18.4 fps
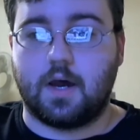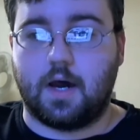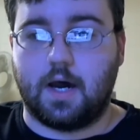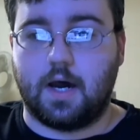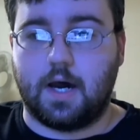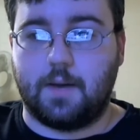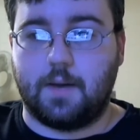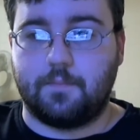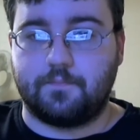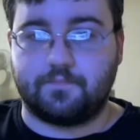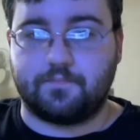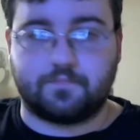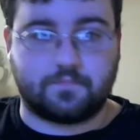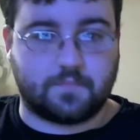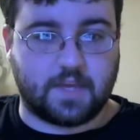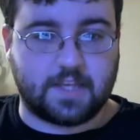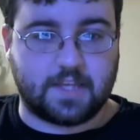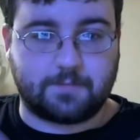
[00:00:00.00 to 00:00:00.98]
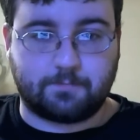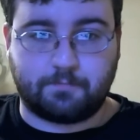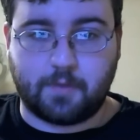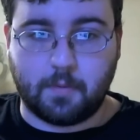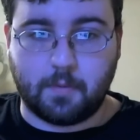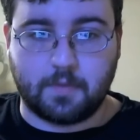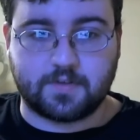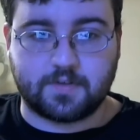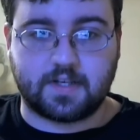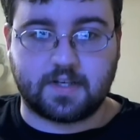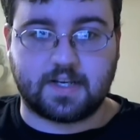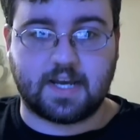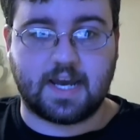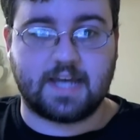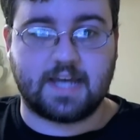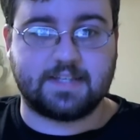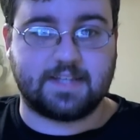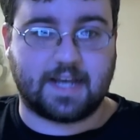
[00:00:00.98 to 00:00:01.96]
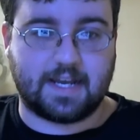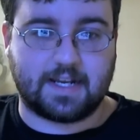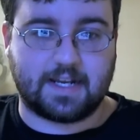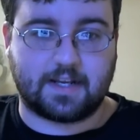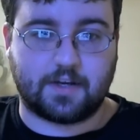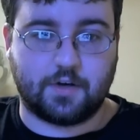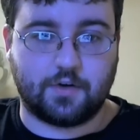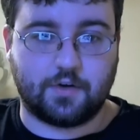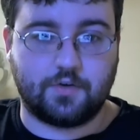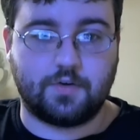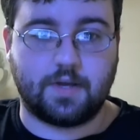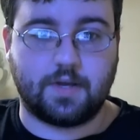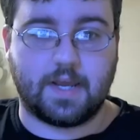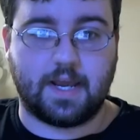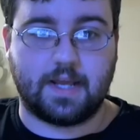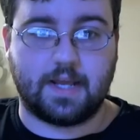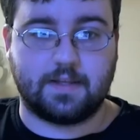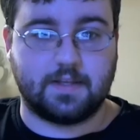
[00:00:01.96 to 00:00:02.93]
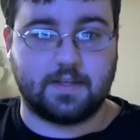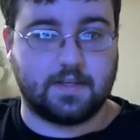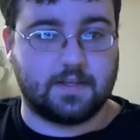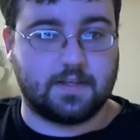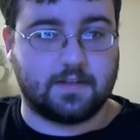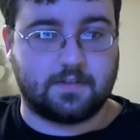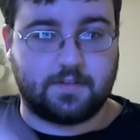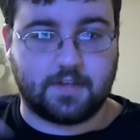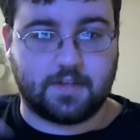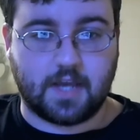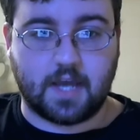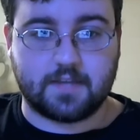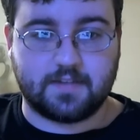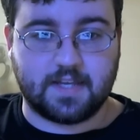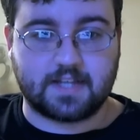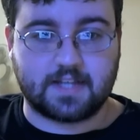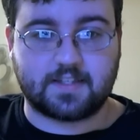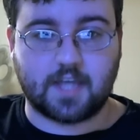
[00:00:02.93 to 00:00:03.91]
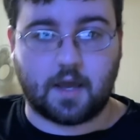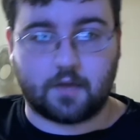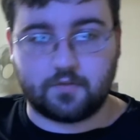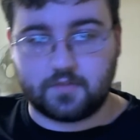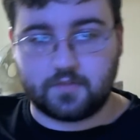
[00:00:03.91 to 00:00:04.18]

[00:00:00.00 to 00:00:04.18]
That's pretty much it, guys. I gotta go and see you guys next time.